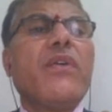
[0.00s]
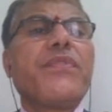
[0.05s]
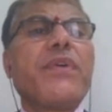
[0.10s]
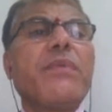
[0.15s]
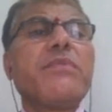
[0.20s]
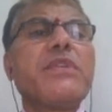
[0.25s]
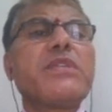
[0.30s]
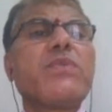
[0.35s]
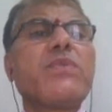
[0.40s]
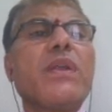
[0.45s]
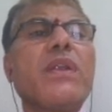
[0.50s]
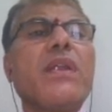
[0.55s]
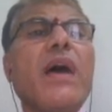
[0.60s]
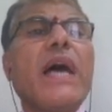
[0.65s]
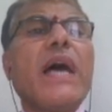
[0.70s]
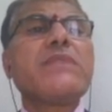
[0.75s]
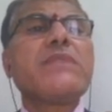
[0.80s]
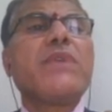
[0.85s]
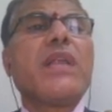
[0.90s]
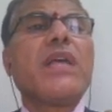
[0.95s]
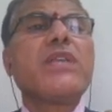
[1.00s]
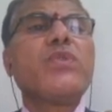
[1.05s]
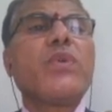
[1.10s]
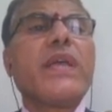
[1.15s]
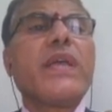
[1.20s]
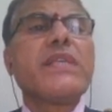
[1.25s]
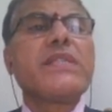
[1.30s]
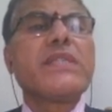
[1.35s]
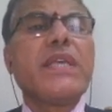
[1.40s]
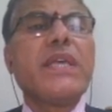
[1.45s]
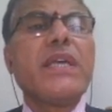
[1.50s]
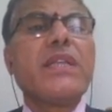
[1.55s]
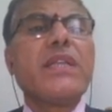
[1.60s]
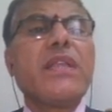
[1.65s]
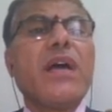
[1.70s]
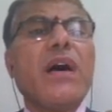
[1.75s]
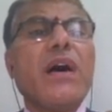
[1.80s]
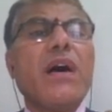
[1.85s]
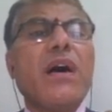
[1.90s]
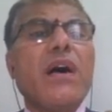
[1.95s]
from this one, as well as you can see
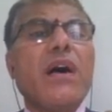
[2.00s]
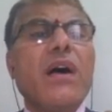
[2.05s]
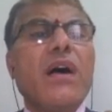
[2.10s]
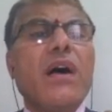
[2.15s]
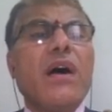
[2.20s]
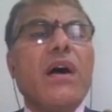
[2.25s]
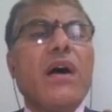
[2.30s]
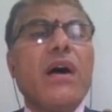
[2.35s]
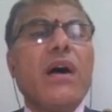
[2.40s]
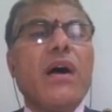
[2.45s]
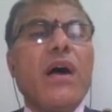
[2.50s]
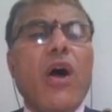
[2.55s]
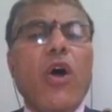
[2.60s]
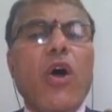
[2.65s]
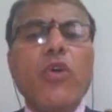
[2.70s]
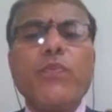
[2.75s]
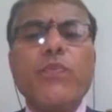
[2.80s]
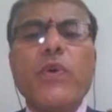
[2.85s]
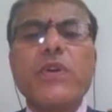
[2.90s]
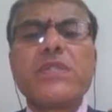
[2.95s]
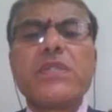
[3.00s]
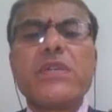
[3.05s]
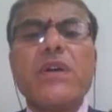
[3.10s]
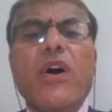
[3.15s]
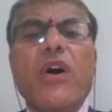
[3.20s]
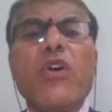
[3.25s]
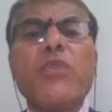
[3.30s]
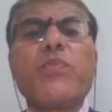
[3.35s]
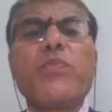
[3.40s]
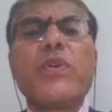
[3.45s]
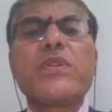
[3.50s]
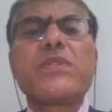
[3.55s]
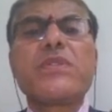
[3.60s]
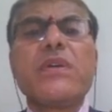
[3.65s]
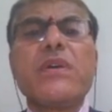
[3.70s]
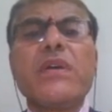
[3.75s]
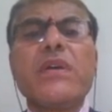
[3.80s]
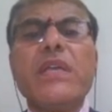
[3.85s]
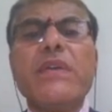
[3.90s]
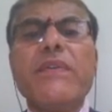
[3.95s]
the outputs
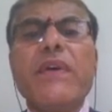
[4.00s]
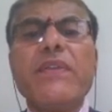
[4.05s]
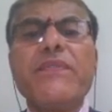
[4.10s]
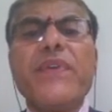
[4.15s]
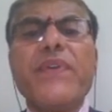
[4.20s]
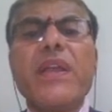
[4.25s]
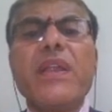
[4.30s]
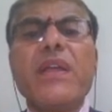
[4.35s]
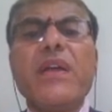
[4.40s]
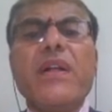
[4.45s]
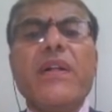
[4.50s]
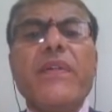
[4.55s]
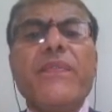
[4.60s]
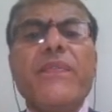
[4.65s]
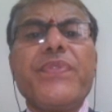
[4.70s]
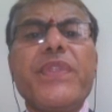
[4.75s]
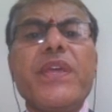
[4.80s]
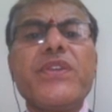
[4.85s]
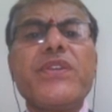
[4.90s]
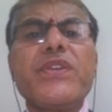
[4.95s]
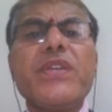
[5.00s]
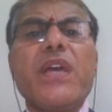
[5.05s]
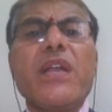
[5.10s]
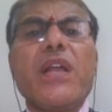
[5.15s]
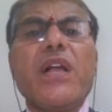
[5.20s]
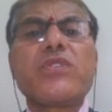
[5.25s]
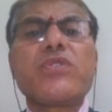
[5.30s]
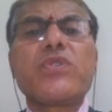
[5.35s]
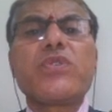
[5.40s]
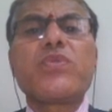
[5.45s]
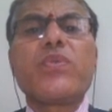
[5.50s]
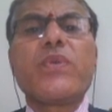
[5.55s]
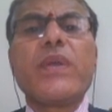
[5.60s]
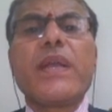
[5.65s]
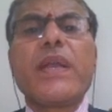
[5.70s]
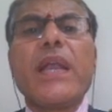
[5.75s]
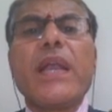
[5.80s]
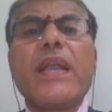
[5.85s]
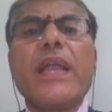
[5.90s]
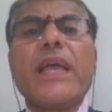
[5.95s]
even for the shear also,
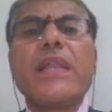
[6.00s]
student, right?